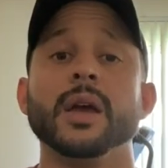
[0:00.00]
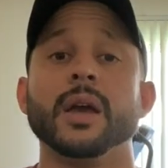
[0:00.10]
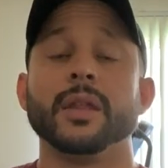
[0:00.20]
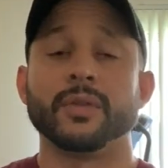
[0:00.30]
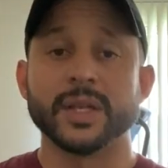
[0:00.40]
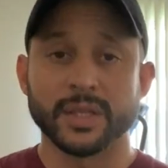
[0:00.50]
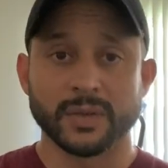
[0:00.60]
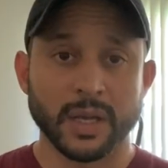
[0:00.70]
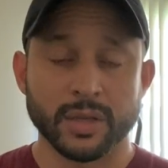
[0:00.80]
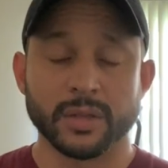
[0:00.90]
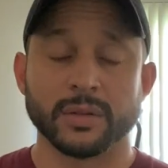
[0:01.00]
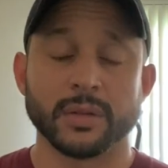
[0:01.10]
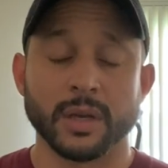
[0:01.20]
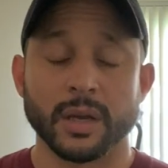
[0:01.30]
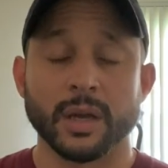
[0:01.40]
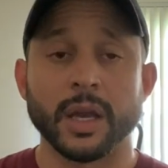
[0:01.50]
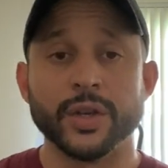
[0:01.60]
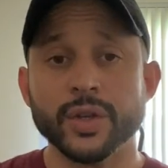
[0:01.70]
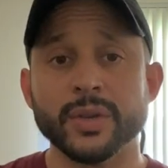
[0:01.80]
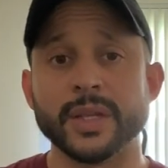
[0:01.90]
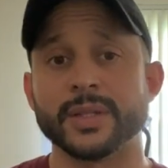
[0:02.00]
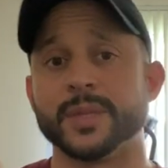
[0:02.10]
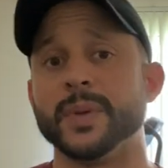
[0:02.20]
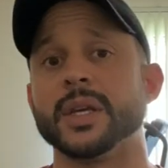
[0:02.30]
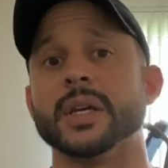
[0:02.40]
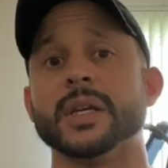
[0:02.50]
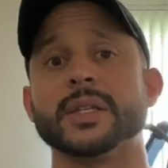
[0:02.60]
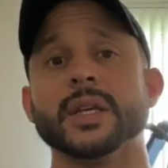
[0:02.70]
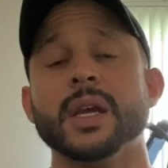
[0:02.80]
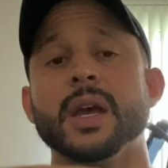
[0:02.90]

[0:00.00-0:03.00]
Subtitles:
the reasons why I do this is because